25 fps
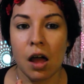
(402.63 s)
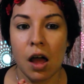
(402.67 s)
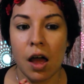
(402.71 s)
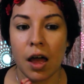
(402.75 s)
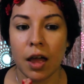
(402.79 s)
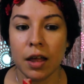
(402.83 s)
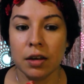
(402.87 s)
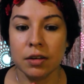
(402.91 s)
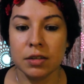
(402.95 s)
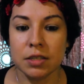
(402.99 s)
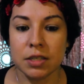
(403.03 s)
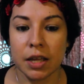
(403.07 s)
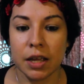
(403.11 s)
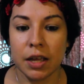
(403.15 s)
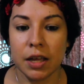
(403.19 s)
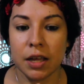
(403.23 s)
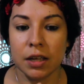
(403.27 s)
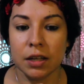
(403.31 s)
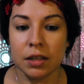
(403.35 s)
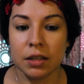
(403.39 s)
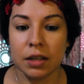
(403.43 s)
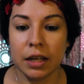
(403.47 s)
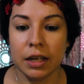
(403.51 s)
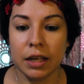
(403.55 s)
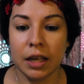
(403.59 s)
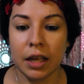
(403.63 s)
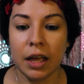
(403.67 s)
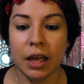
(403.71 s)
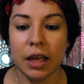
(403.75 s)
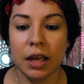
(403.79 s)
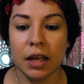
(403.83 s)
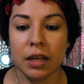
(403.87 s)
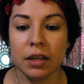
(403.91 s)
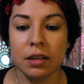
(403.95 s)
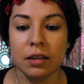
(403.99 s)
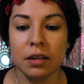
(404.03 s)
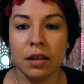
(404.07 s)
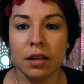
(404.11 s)
And saying like,
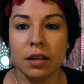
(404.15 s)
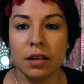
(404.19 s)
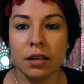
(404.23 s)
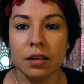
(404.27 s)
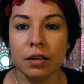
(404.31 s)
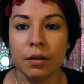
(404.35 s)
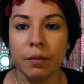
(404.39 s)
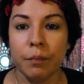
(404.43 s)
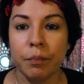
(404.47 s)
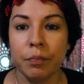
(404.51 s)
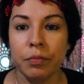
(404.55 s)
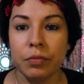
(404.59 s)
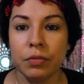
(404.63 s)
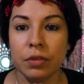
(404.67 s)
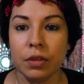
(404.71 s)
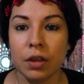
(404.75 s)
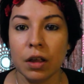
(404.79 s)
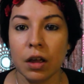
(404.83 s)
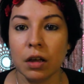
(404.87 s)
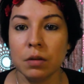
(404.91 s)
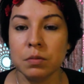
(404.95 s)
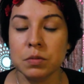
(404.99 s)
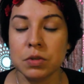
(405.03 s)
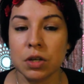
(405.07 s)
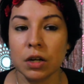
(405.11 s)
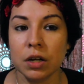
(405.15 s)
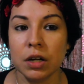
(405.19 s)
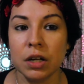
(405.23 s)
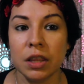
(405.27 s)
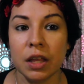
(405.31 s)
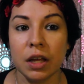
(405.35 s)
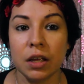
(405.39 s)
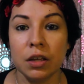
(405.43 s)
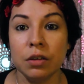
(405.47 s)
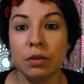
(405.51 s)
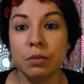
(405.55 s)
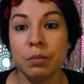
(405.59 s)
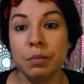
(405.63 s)
"Hey, like I'm sorry
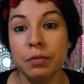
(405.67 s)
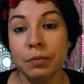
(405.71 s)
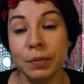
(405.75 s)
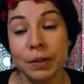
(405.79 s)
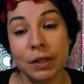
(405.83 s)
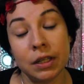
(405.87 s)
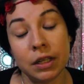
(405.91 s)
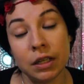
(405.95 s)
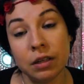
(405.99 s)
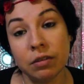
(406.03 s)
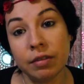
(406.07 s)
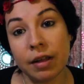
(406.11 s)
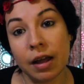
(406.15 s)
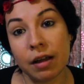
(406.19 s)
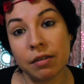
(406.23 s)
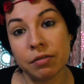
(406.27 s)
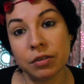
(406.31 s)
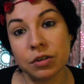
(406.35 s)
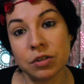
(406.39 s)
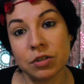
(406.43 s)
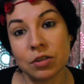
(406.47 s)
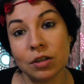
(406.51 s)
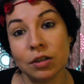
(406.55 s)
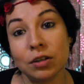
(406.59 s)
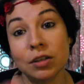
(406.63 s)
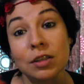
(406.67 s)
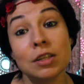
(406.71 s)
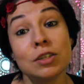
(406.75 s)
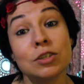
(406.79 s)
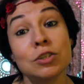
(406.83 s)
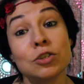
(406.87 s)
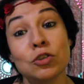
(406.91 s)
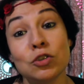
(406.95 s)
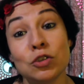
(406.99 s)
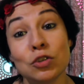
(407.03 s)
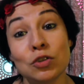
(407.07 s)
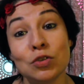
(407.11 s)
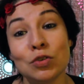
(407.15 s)
that you believe that for so long. This
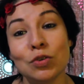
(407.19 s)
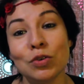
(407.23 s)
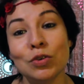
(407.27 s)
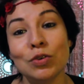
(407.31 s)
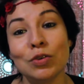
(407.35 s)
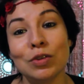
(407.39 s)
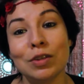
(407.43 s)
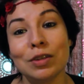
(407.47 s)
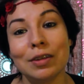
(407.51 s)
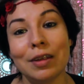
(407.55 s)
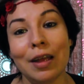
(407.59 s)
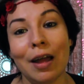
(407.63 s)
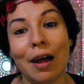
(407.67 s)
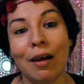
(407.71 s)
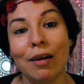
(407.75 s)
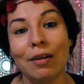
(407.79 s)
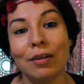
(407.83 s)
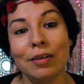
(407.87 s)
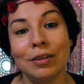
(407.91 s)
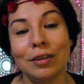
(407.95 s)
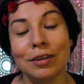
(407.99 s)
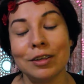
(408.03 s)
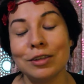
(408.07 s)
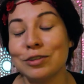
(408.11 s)
is the truth now."